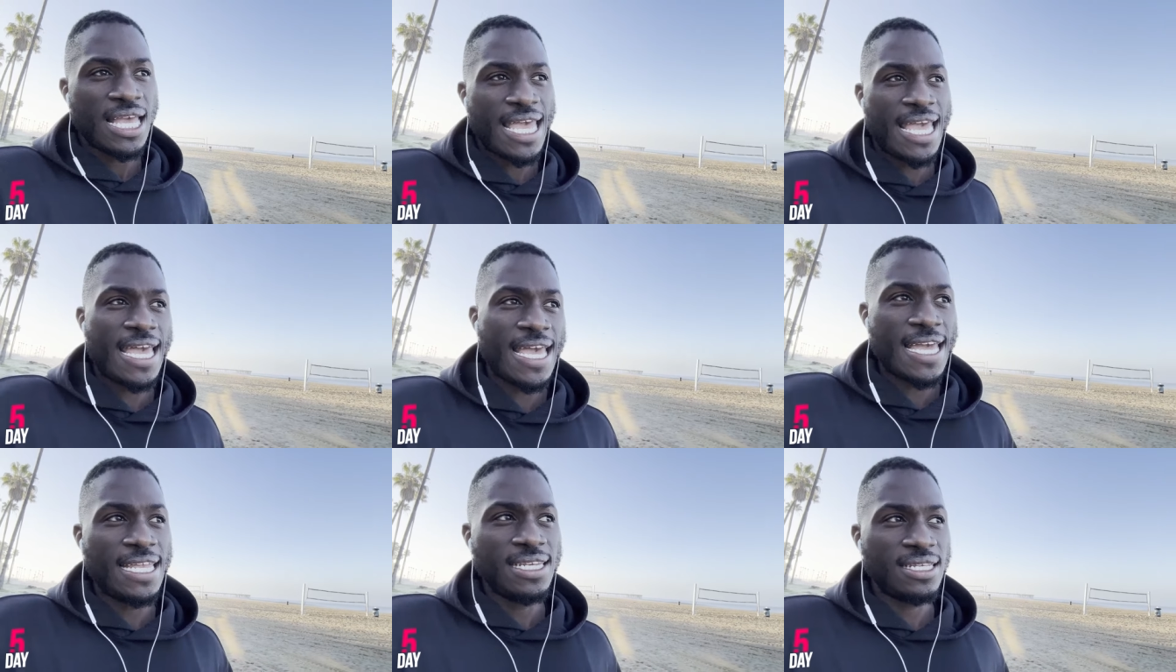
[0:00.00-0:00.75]

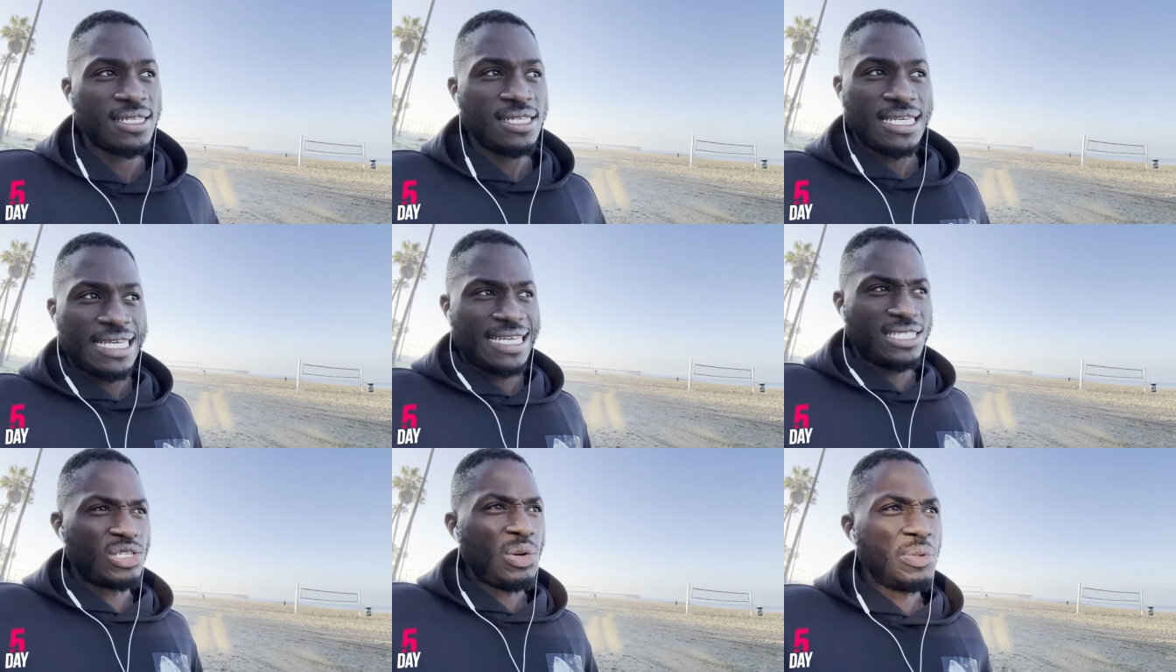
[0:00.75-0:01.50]
And
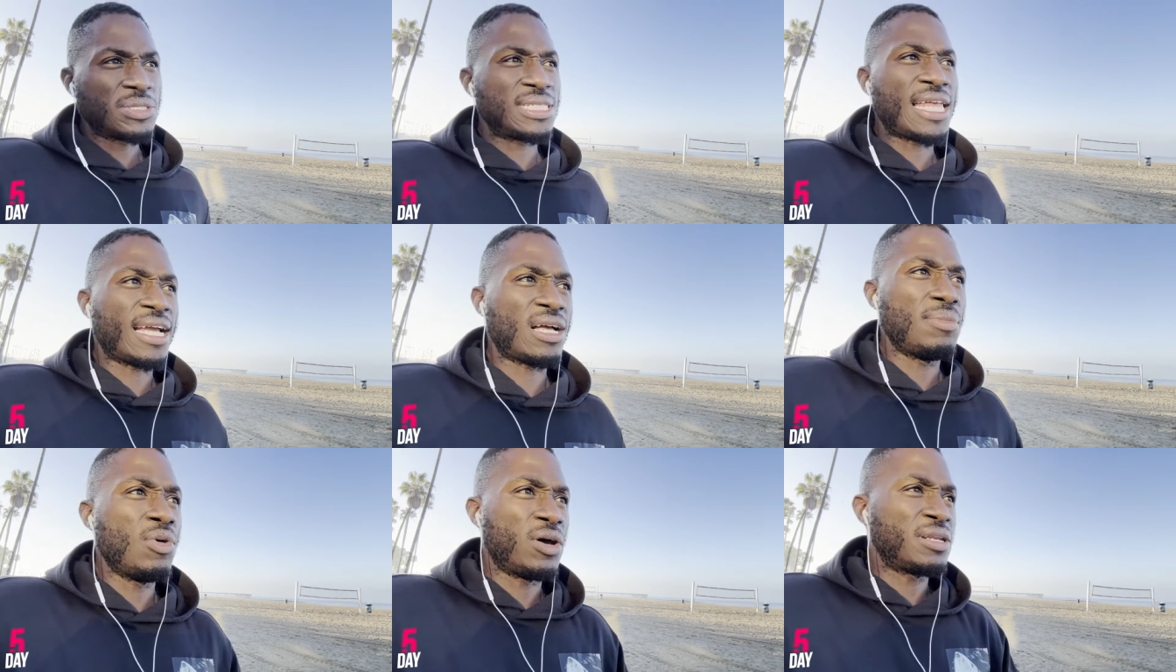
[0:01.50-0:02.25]
it's almost like
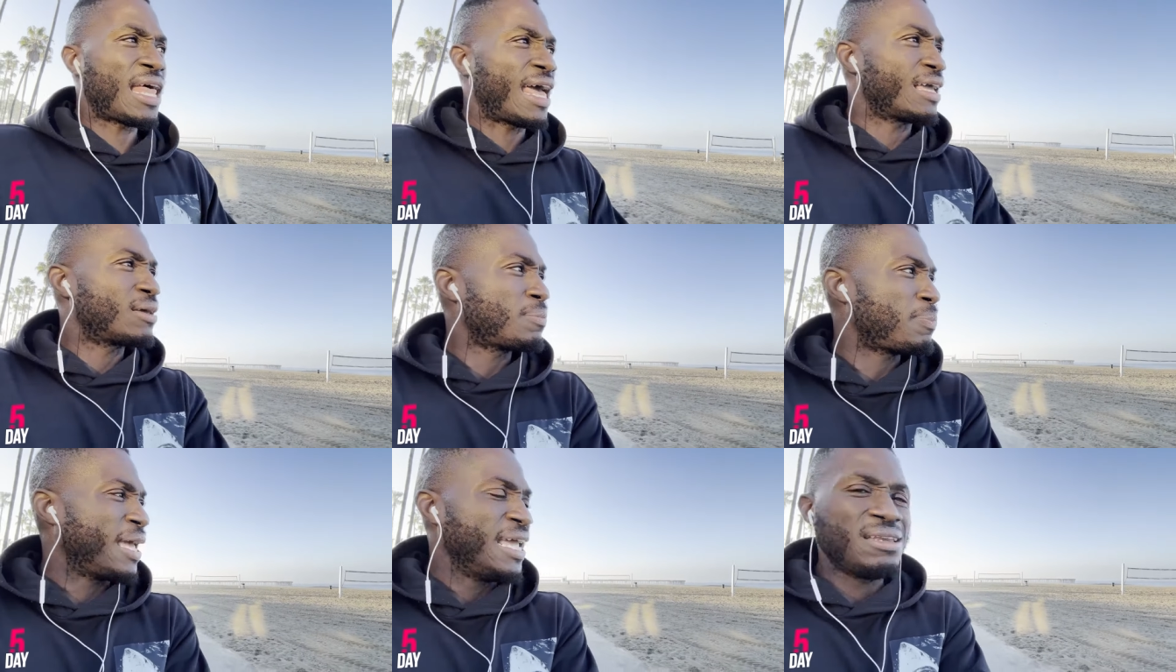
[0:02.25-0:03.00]
I'm on like
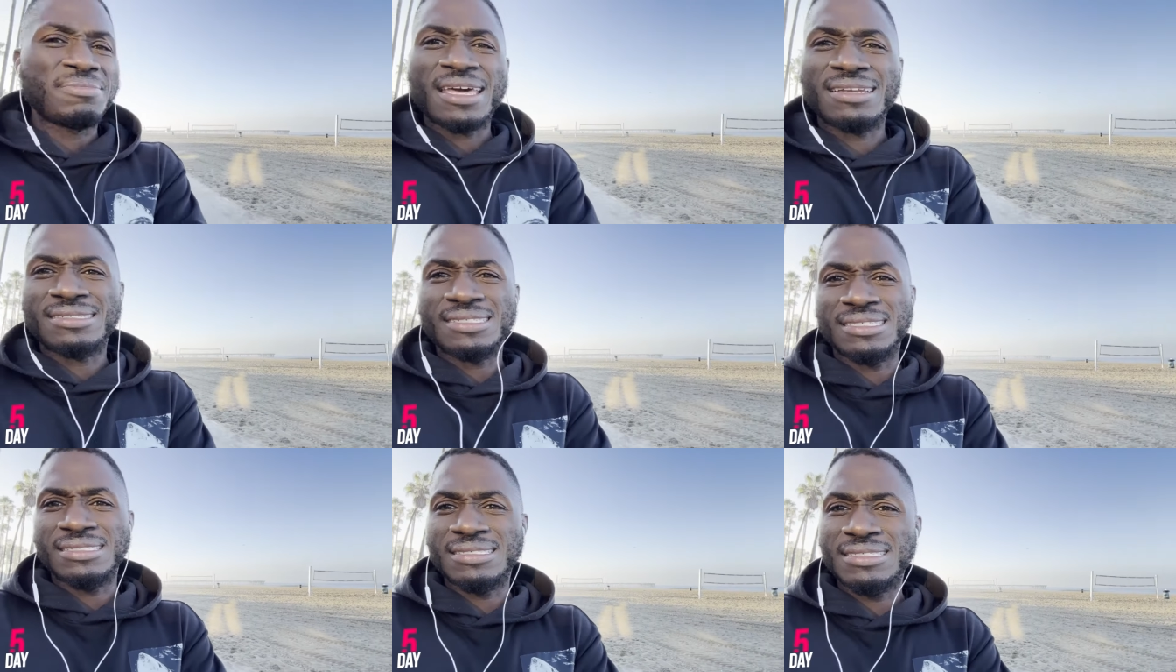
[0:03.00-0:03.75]
pain
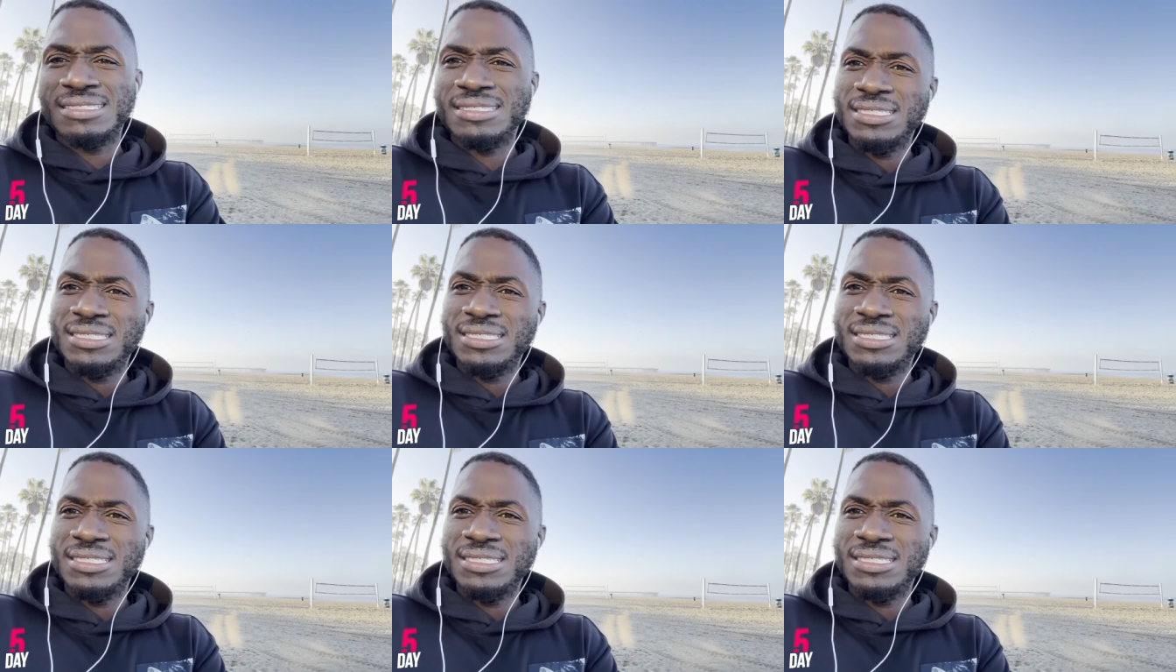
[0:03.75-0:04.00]
medicines.